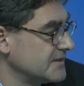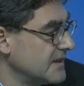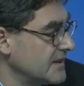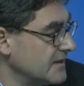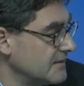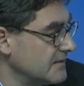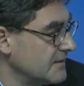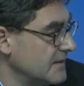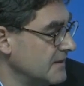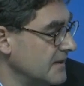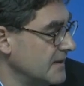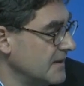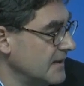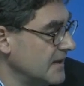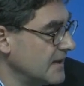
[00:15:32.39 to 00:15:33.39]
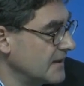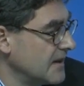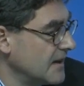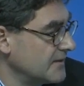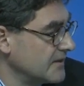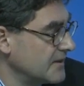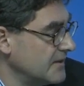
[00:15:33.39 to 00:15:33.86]
in, in
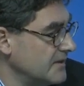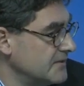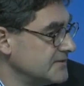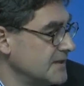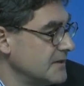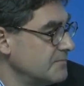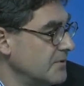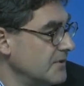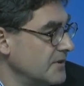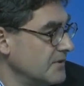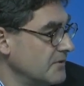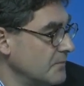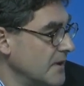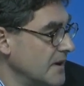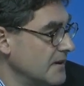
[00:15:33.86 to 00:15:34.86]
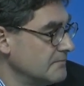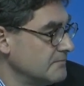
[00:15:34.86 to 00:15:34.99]
Qatar. Can you see a point where